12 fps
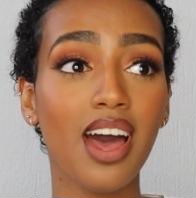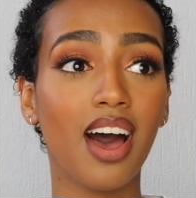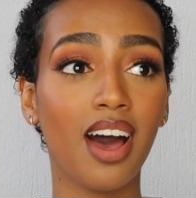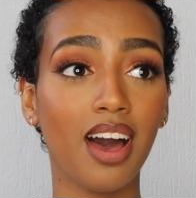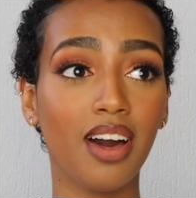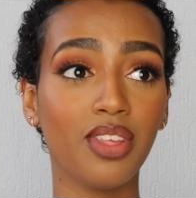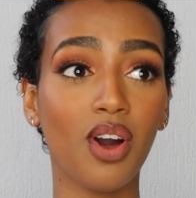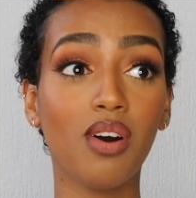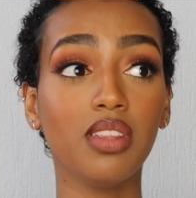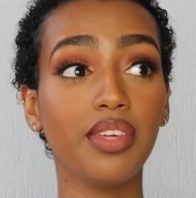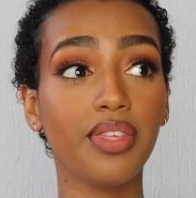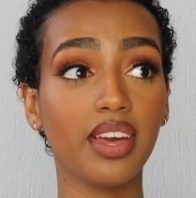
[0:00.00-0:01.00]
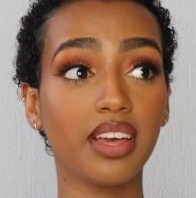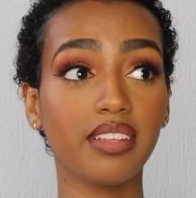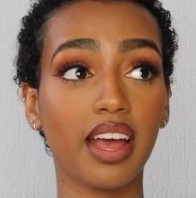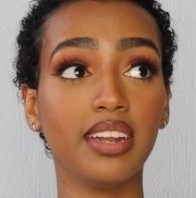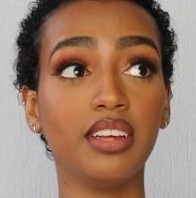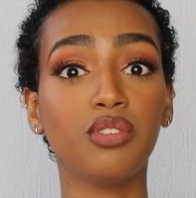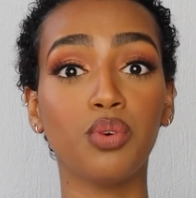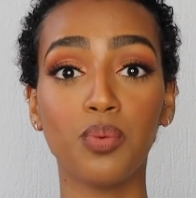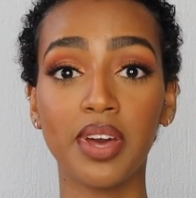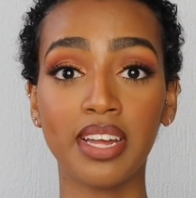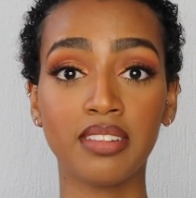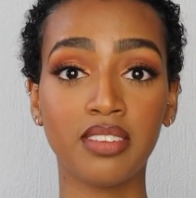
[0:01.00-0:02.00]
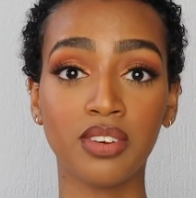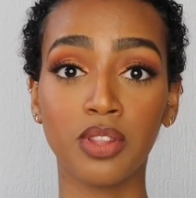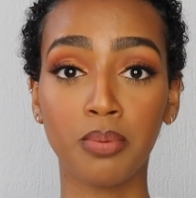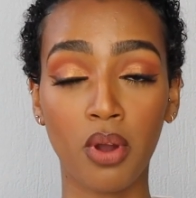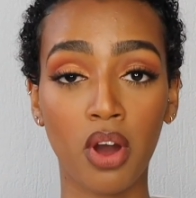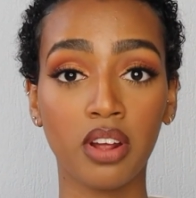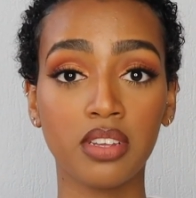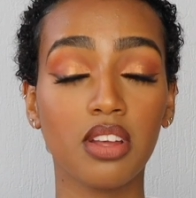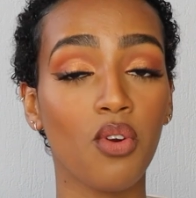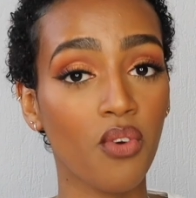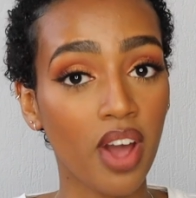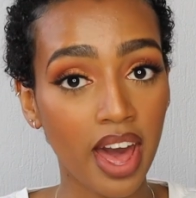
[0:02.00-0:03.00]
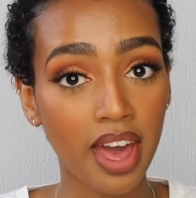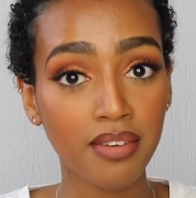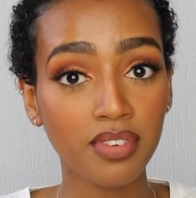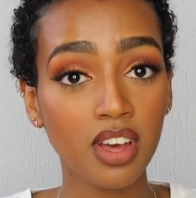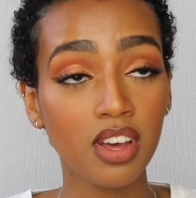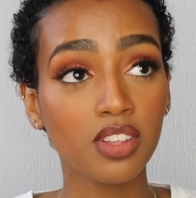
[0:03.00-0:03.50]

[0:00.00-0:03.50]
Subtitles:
The only thing is I need to wait till the products arrive.